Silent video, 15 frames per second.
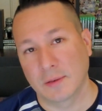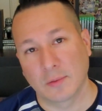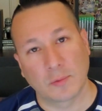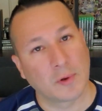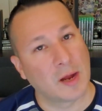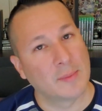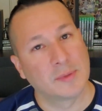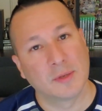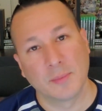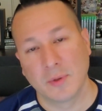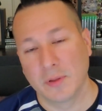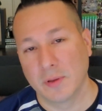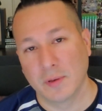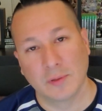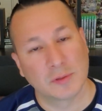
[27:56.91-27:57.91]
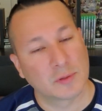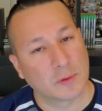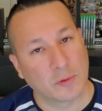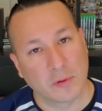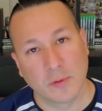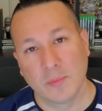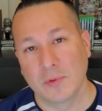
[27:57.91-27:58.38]
Grab some of those,
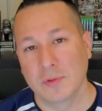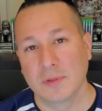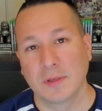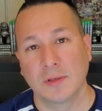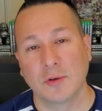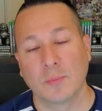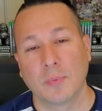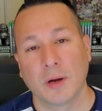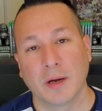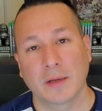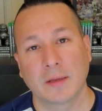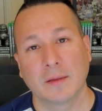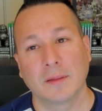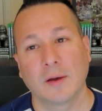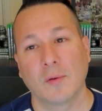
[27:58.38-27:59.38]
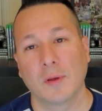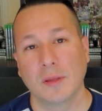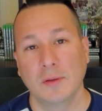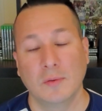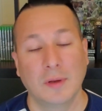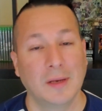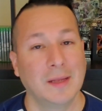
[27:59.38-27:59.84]
throw those in your pocket. That way
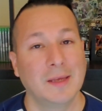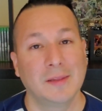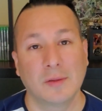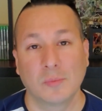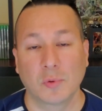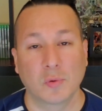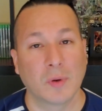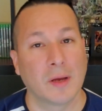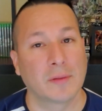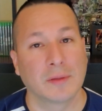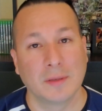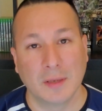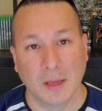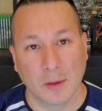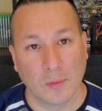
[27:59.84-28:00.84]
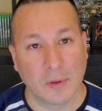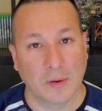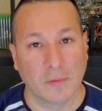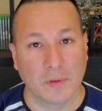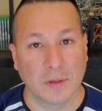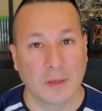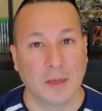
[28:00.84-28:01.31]
you can eat them throughout the day
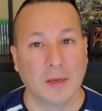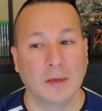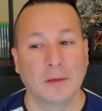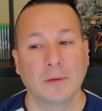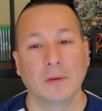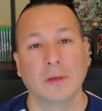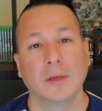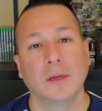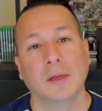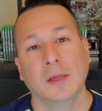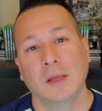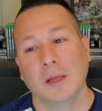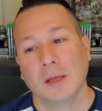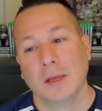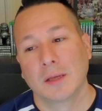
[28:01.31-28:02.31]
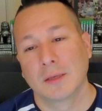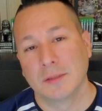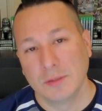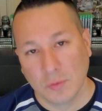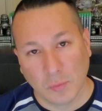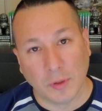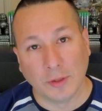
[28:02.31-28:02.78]
whenever you get hungry,
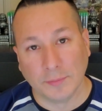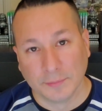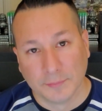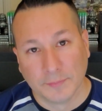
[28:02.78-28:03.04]
because you will.